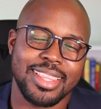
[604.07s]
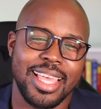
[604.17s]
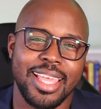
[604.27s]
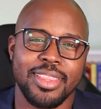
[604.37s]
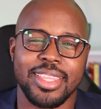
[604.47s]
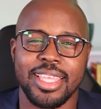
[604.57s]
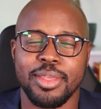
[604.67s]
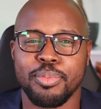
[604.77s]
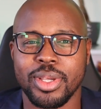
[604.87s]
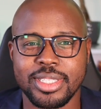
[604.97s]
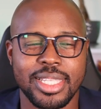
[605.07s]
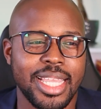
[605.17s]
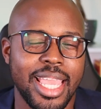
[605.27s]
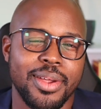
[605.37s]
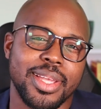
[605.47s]
than the
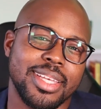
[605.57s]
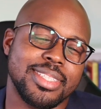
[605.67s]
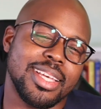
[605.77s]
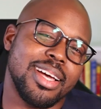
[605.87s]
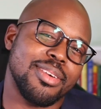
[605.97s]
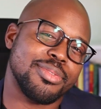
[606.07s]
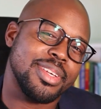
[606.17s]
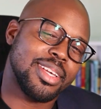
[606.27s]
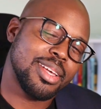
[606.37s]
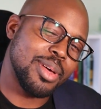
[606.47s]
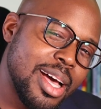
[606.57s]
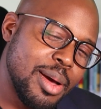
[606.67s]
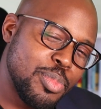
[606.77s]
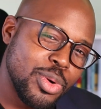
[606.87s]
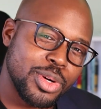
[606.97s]
bustling areas of
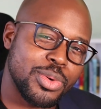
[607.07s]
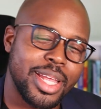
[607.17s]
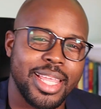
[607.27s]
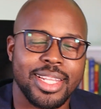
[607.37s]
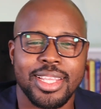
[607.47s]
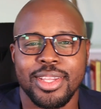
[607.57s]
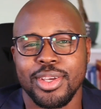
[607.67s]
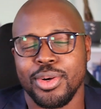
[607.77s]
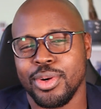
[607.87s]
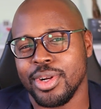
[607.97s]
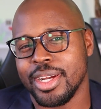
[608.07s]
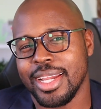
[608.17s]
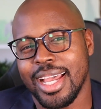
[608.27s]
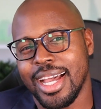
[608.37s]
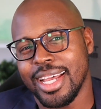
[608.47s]
Port Credit or
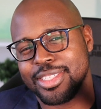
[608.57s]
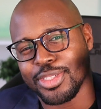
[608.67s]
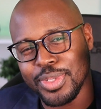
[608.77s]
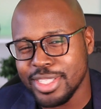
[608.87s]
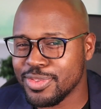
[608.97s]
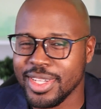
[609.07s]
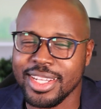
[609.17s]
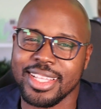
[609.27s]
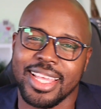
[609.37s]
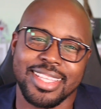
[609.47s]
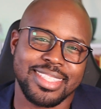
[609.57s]
Streetsville.